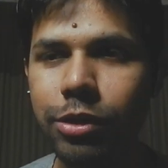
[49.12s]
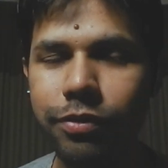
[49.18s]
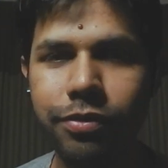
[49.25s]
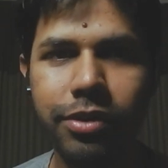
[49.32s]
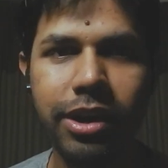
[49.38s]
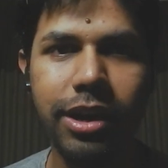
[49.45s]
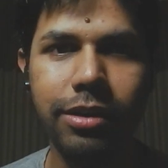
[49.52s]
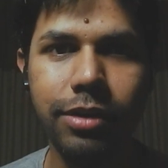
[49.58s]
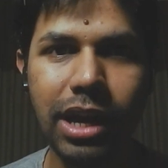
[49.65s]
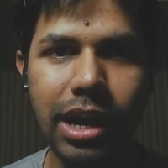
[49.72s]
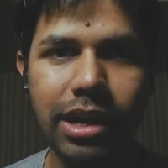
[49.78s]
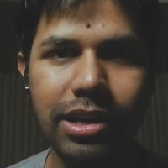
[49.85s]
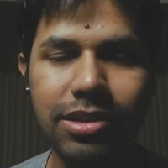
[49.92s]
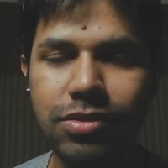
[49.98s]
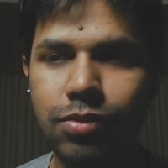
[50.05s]
your friend
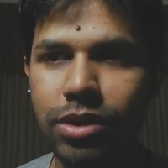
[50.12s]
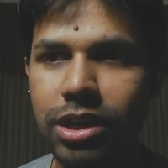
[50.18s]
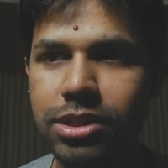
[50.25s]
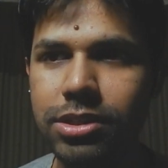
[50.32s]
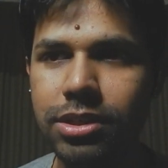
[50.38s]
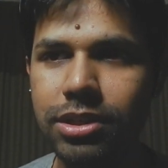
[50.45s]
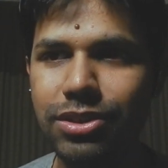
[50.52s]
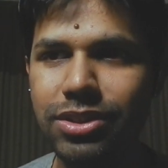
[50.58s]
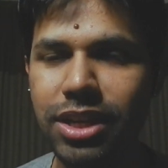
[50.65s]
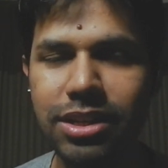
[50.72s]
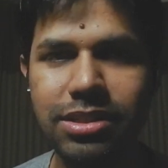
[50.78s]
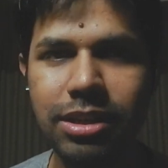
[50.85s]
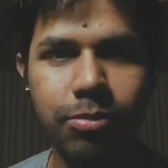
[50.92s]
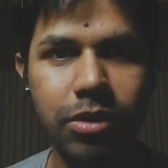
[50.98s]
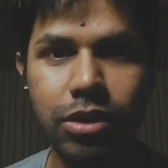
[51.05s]
regarding his religion is
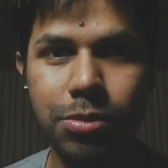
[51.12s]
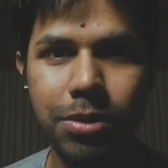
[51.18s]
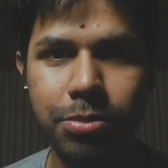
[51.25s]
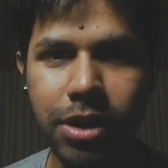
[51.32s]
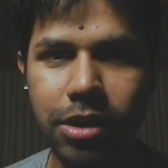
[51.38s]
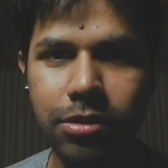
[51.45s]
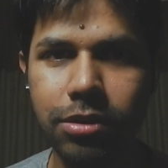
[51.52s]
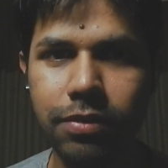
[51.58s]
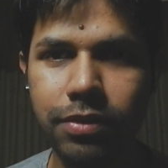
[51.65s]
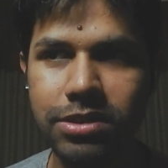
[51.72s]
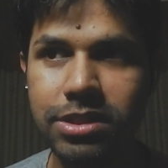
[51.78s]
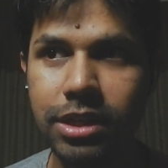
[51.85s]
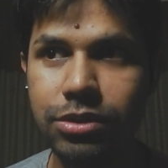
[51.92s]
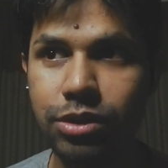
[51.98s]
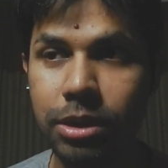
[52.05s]
not something to be proud of.
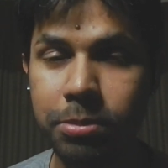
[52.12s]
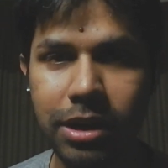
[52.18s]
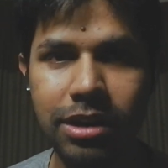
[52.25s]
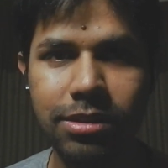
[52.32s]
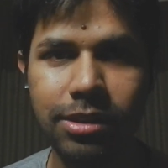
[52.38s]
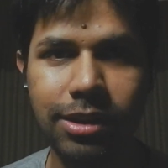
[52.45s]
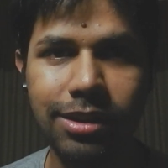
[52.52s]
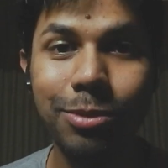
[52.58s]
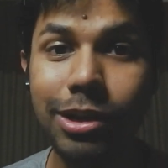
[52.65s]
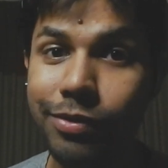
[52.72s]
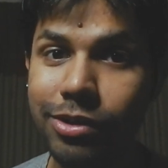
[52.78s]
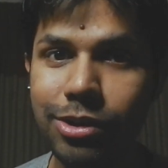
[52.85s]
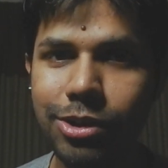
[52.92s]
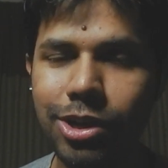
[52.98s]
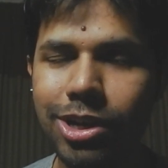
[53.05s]
It's actually a bad thing. Believe
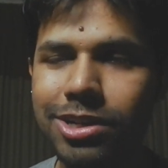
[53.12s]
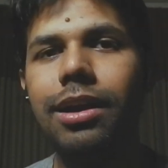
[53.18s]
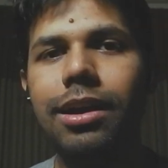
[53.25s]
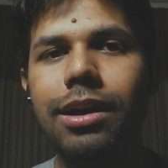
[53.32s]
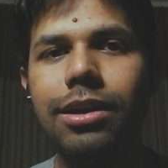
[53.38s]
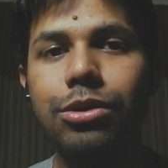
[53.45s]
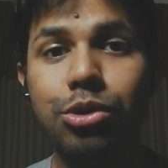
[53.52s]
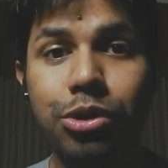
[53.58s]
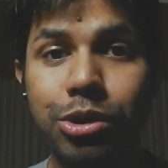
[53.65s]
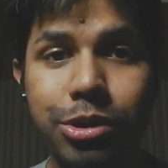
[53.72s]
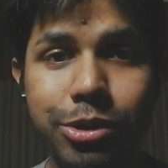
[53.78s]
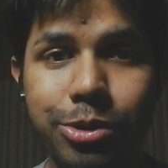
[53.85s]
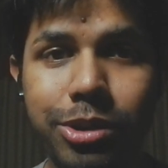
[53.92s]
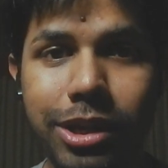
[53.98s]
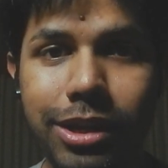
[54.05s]
it or not, you shouldn't
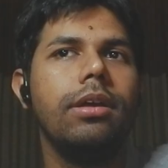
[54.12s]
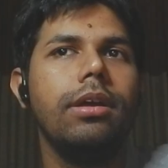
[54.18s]
do that.